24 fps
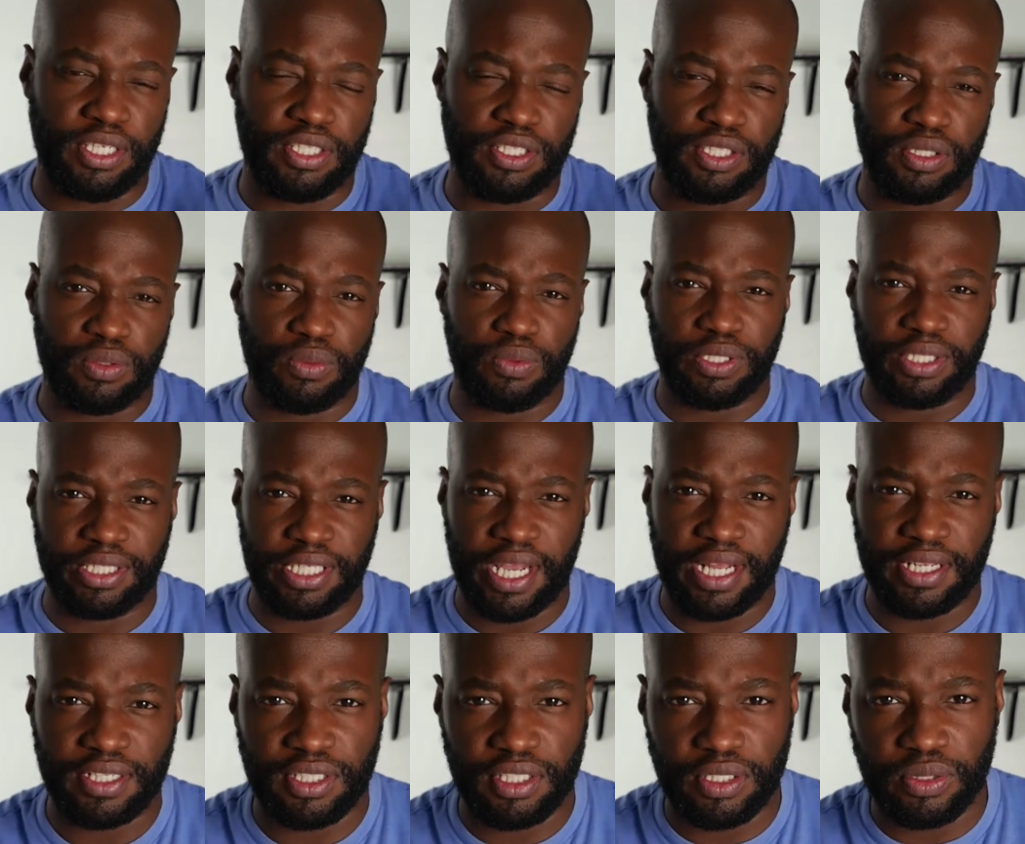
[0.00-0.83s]
So what
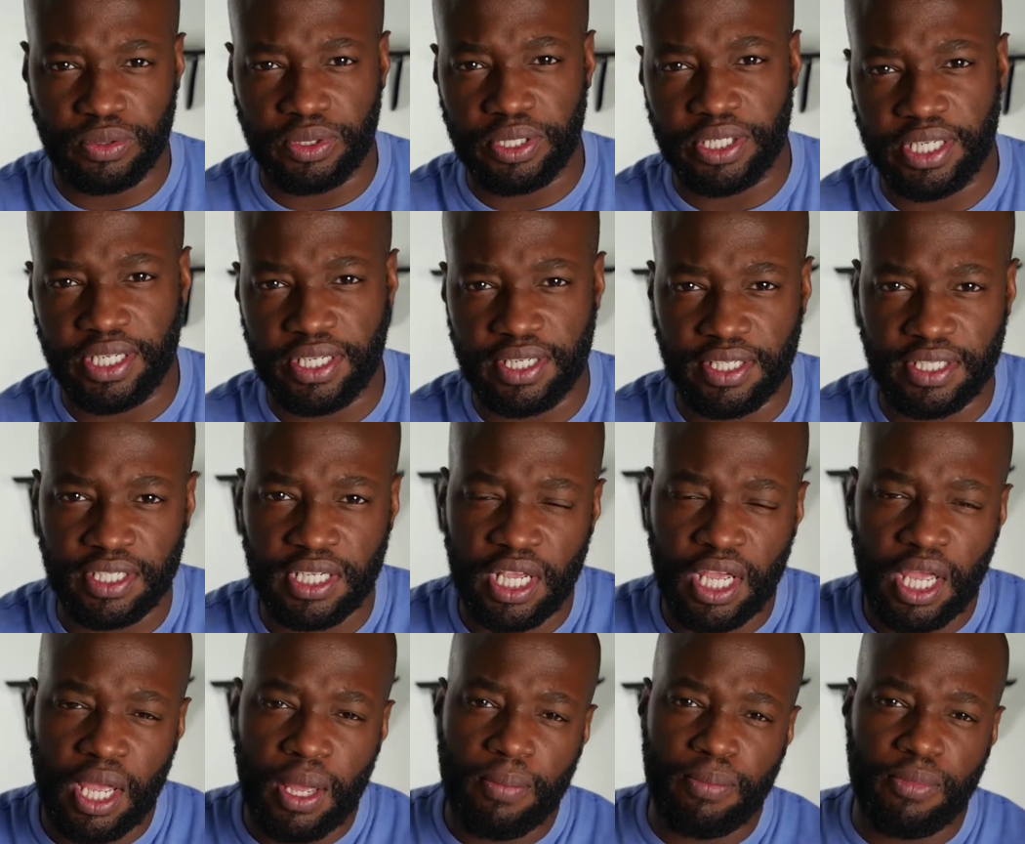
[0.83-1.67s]
that's doing is
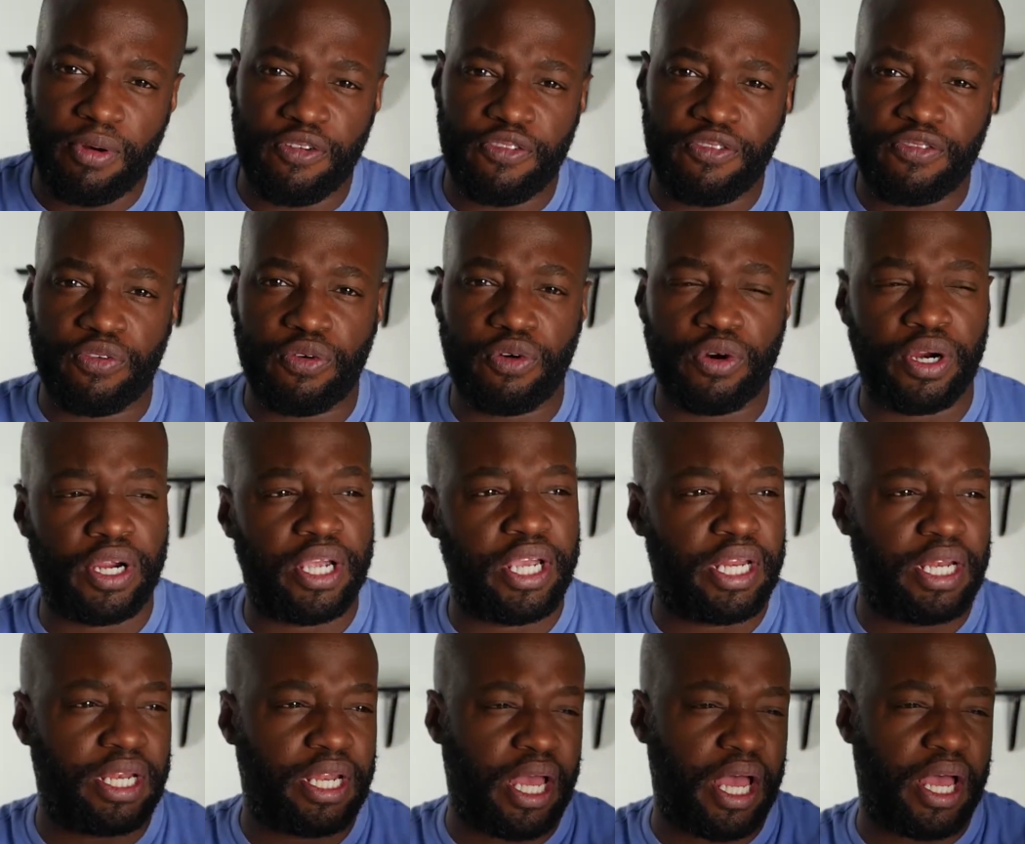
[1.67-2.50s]

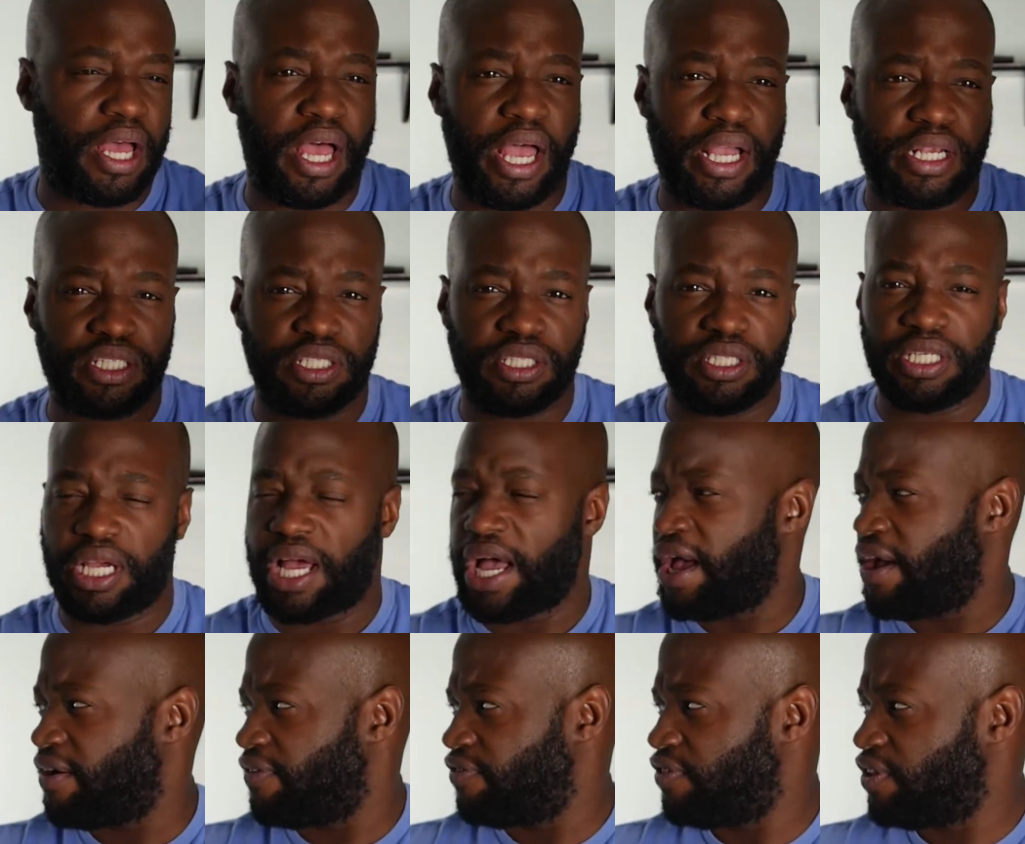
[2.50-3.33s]
I
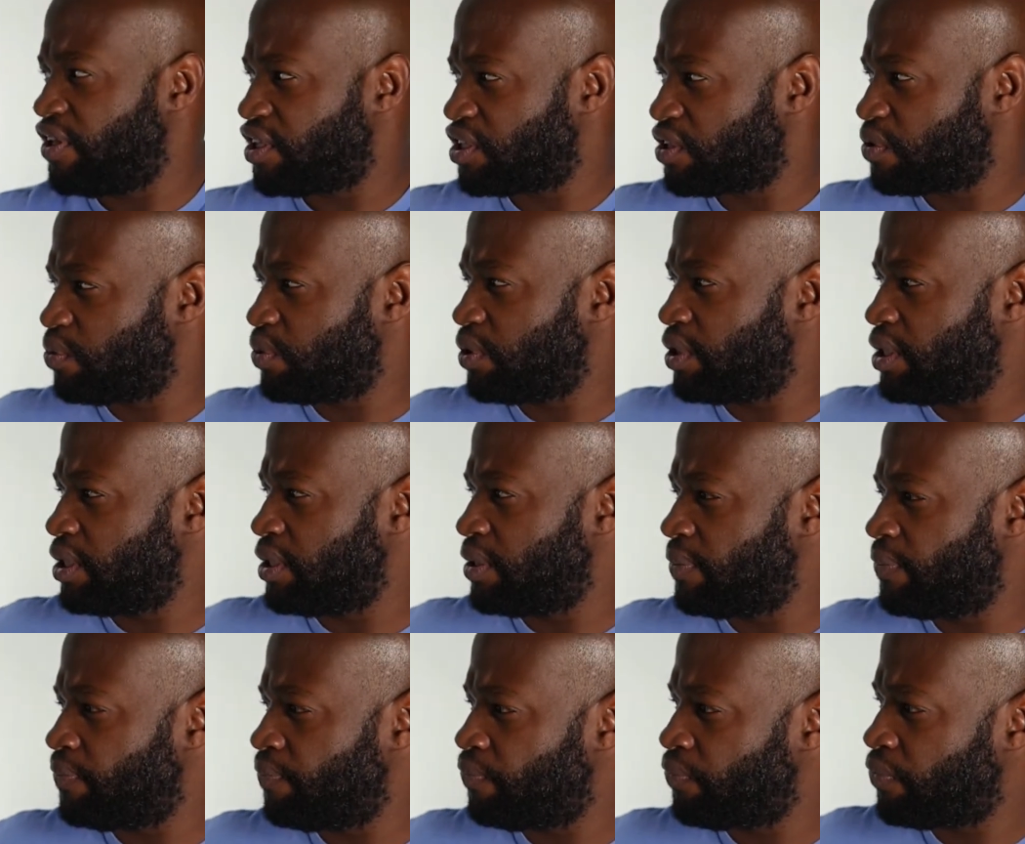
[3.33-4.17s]
have this
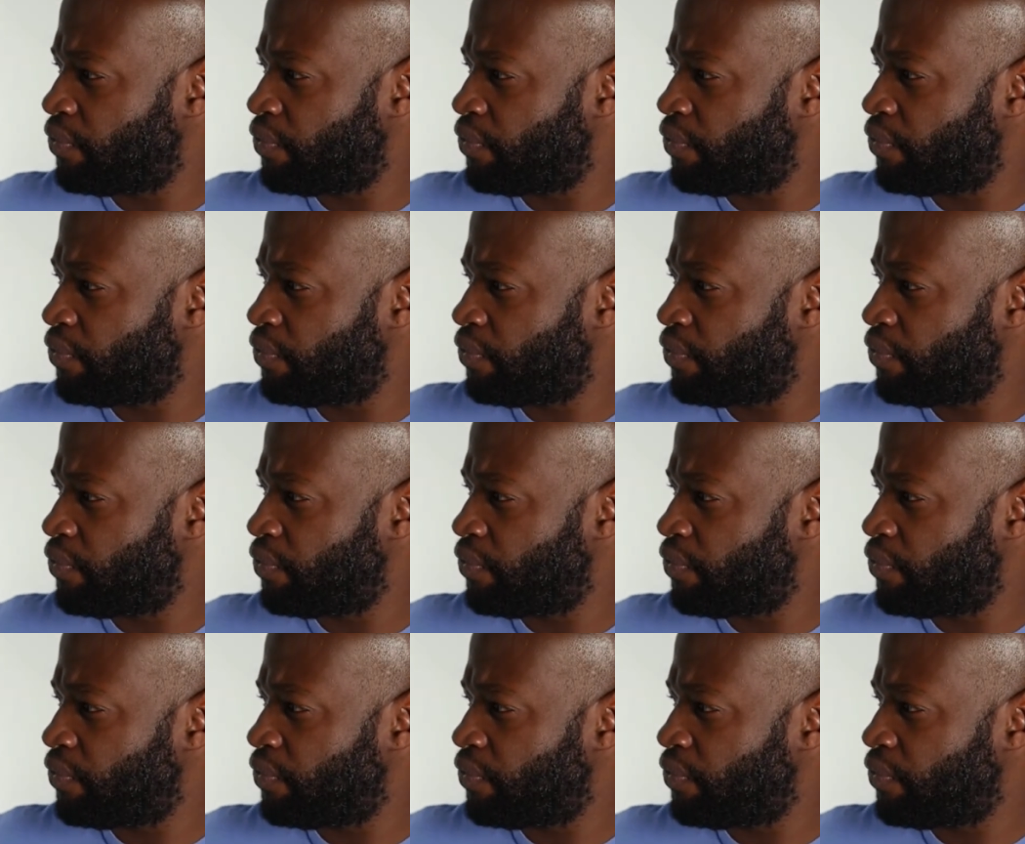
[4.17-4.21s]
one